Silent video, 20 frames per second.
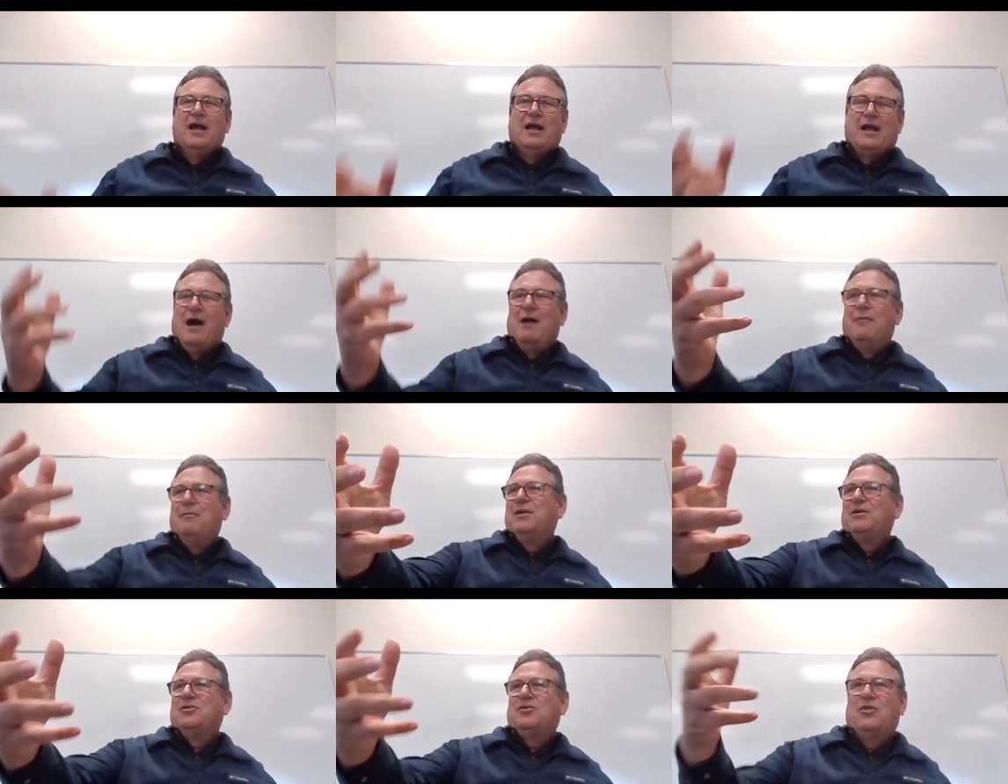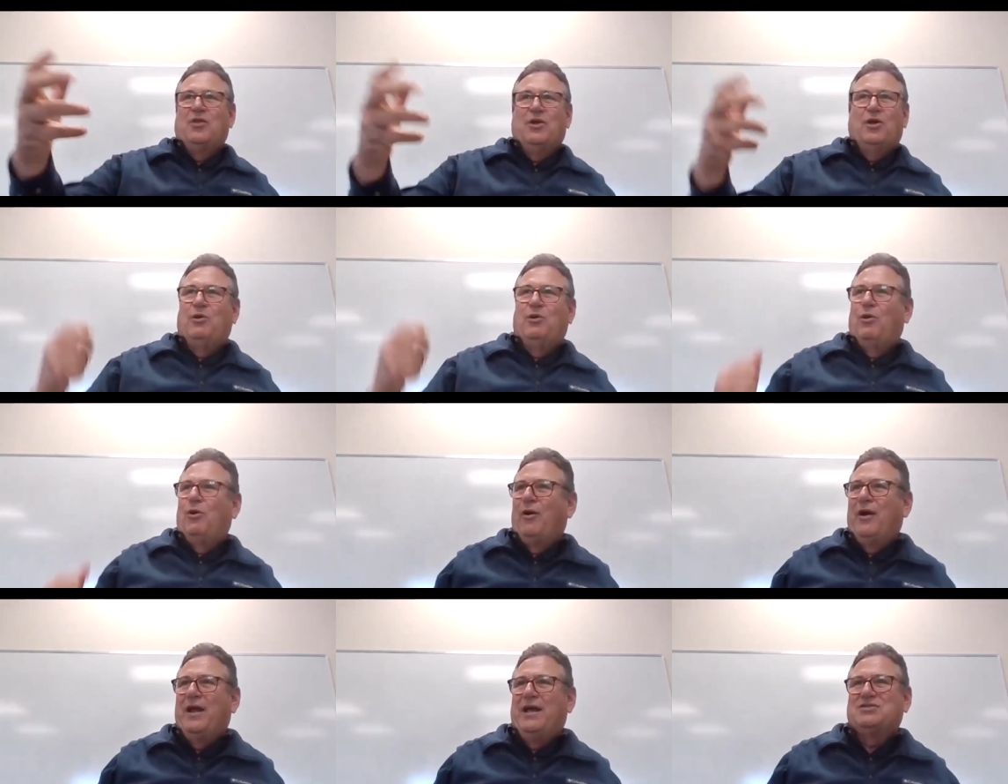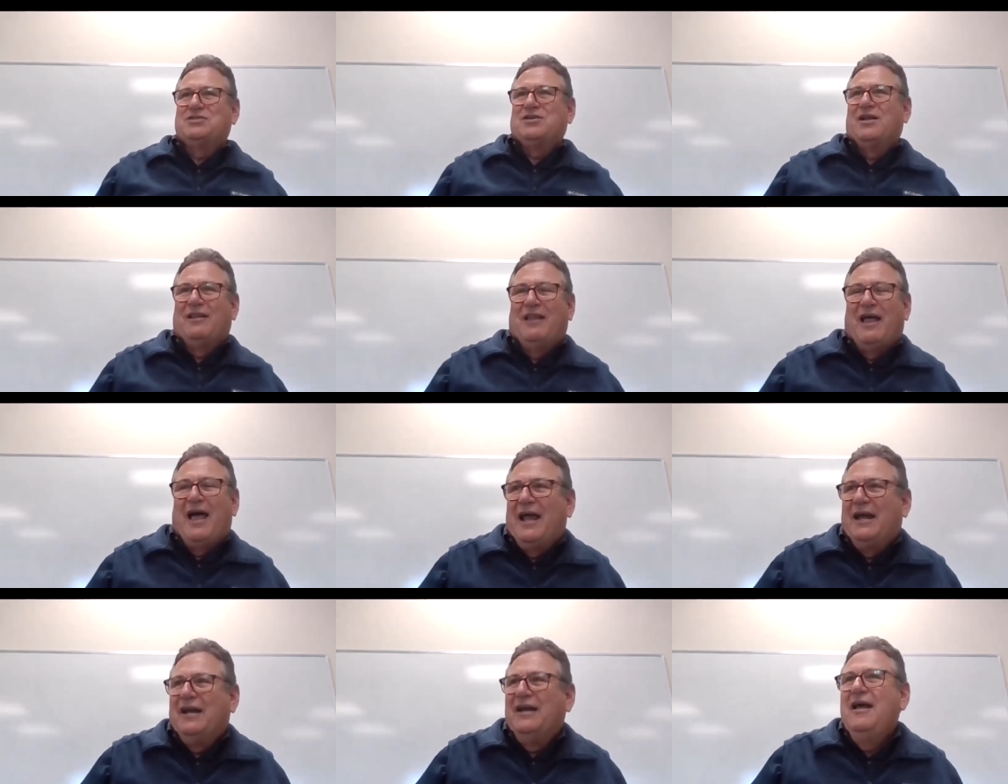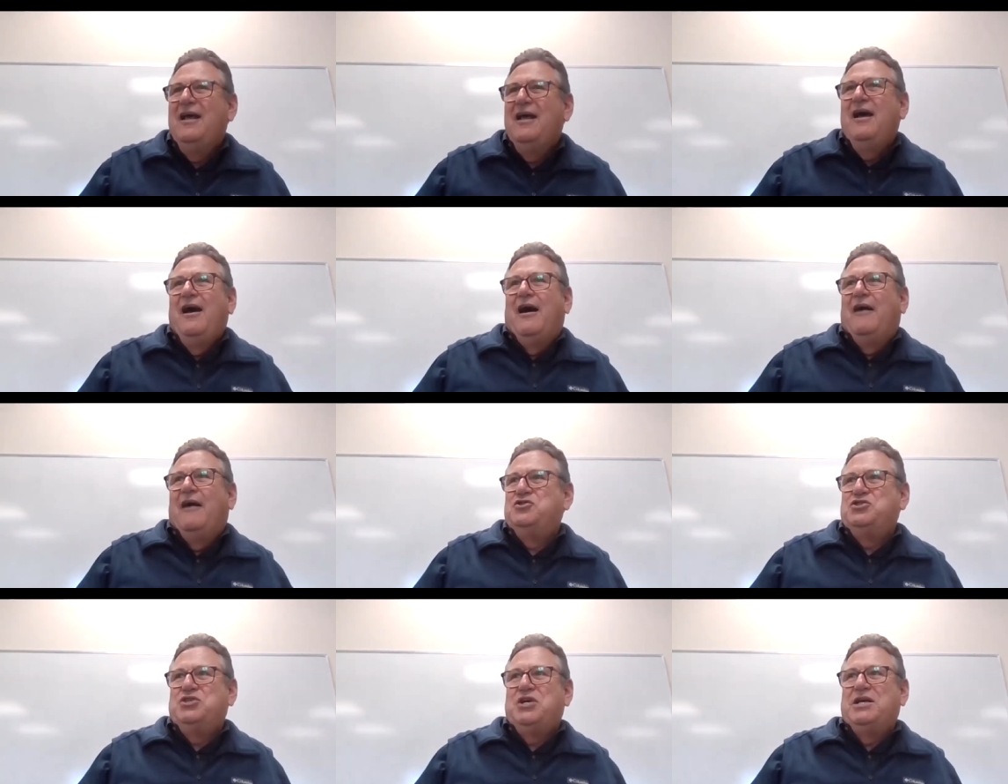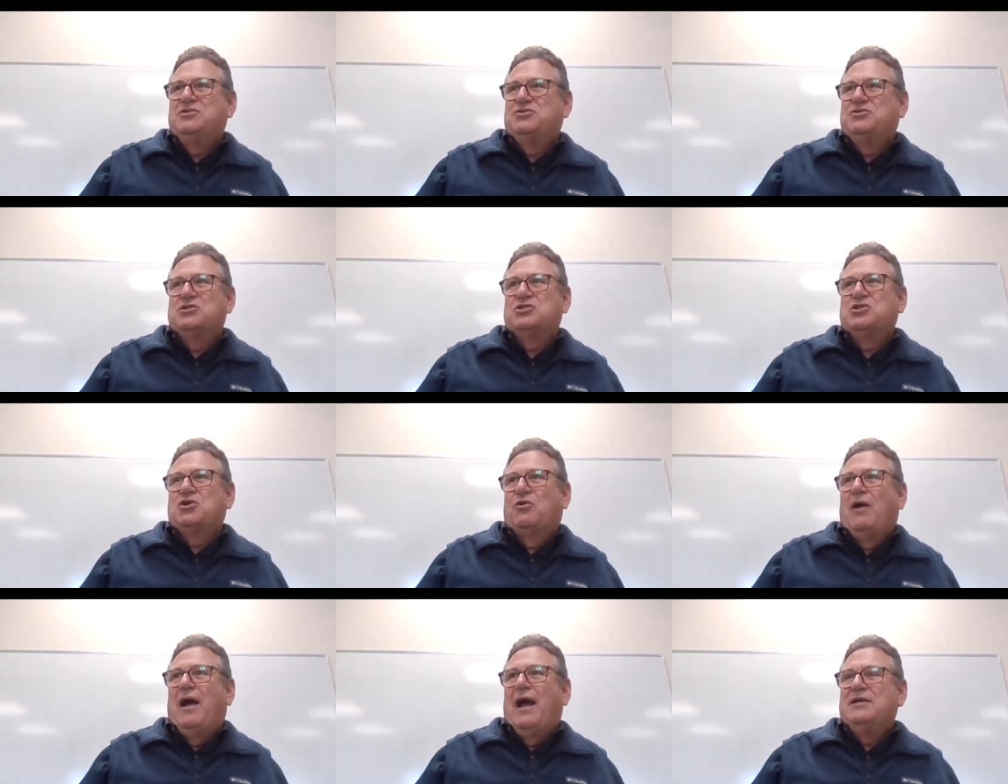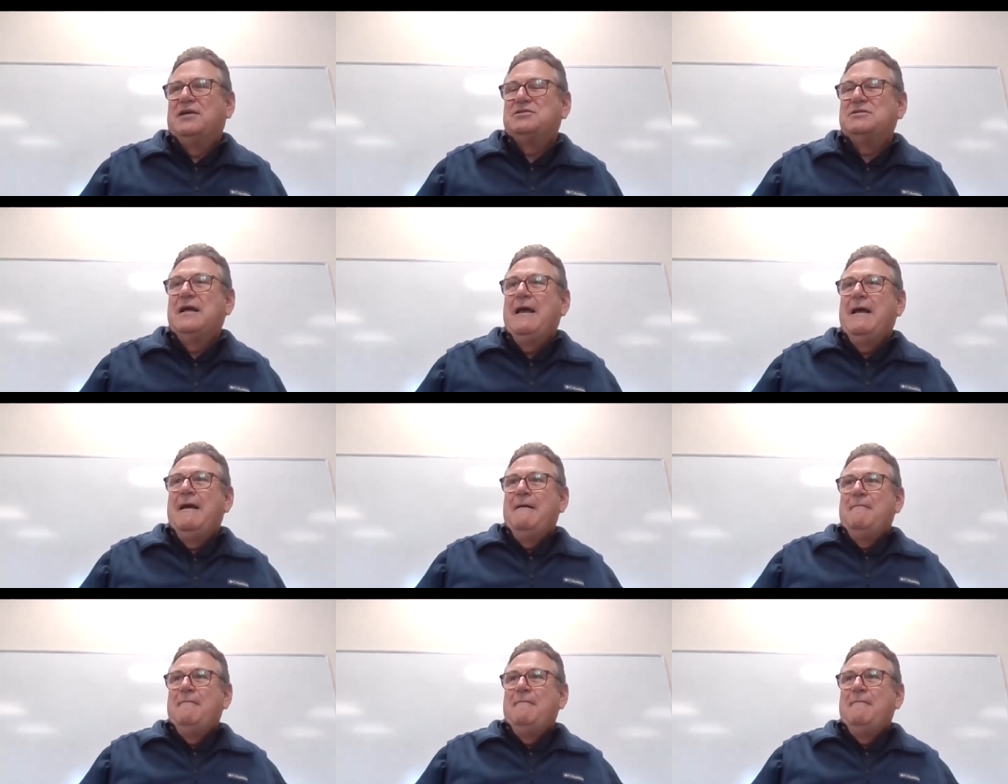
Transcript: come into the glorious light of Jesus Christ.